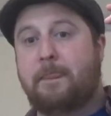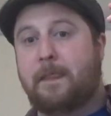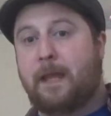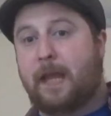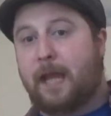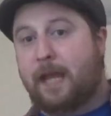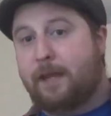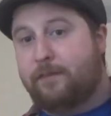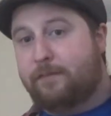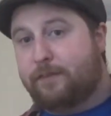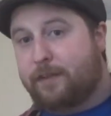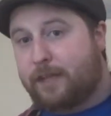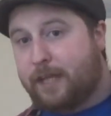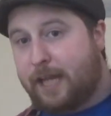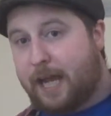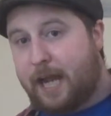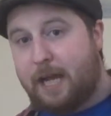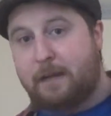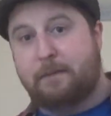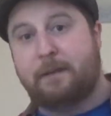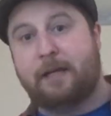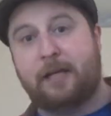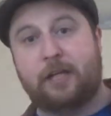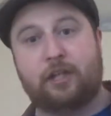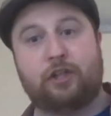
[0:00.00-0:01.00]
even the
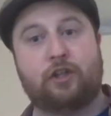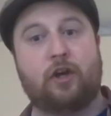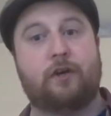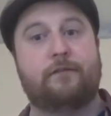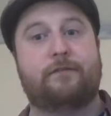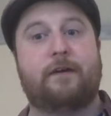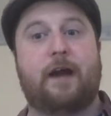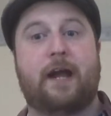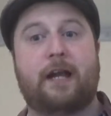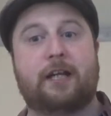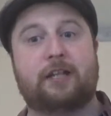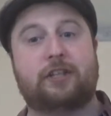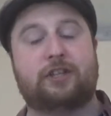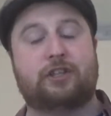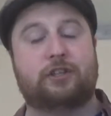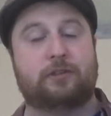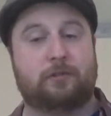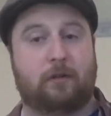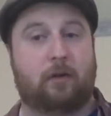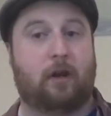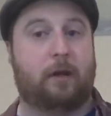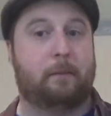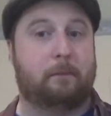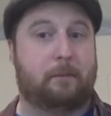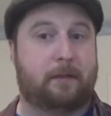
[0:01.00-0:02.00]
animated show fans
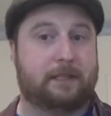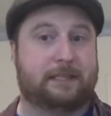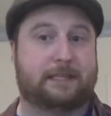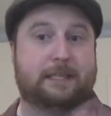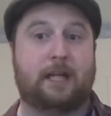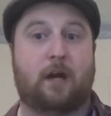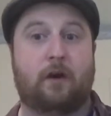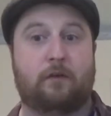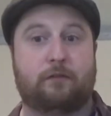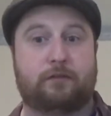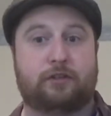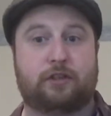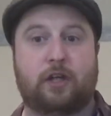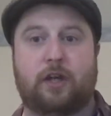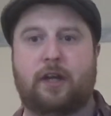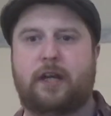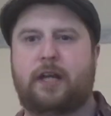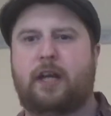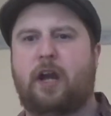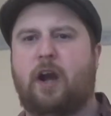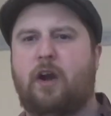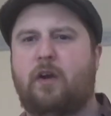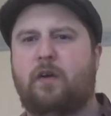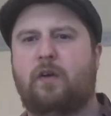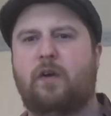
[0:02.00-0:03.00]
like myself suddenly
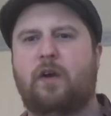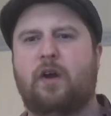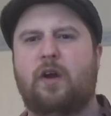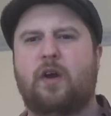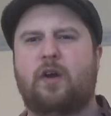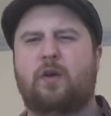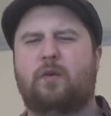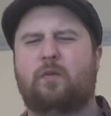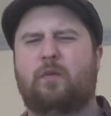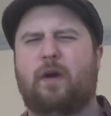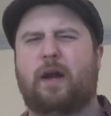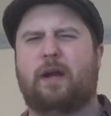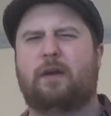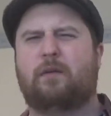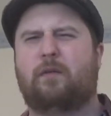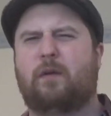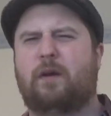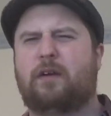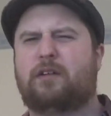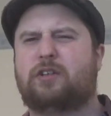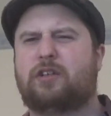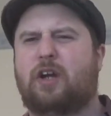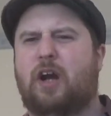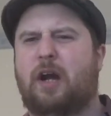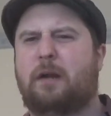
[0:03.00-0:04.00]
go, wait,
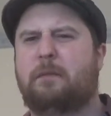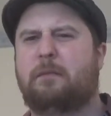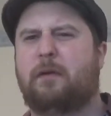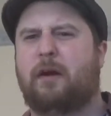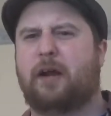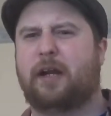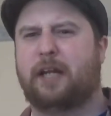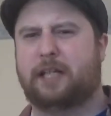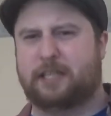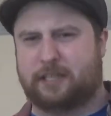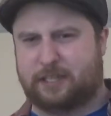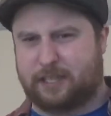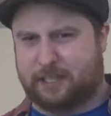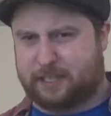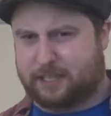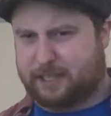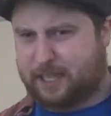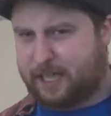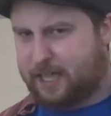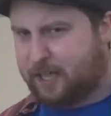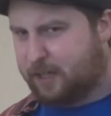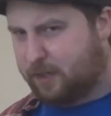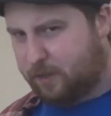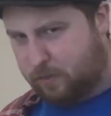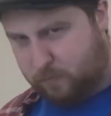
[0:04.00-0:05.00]
what timeline is this
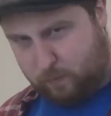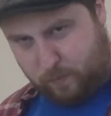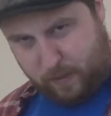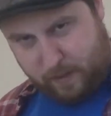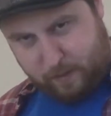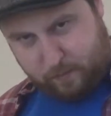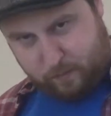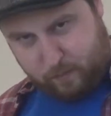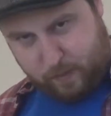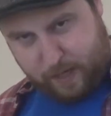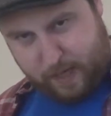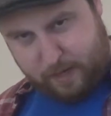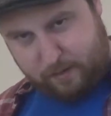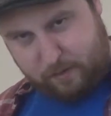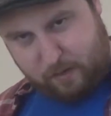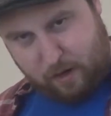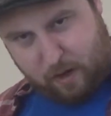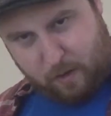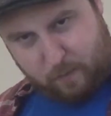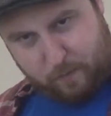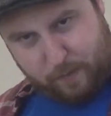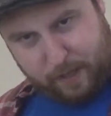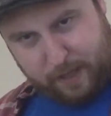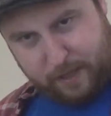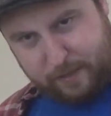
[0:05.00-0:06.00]
in? Where
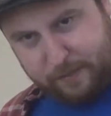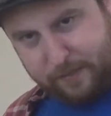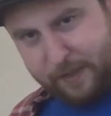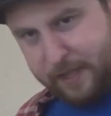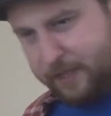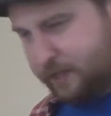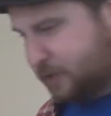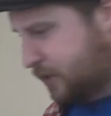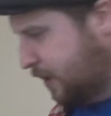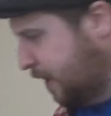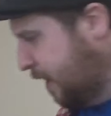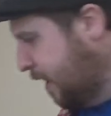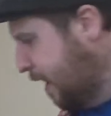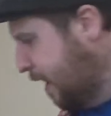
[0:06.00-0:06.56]
are we in this?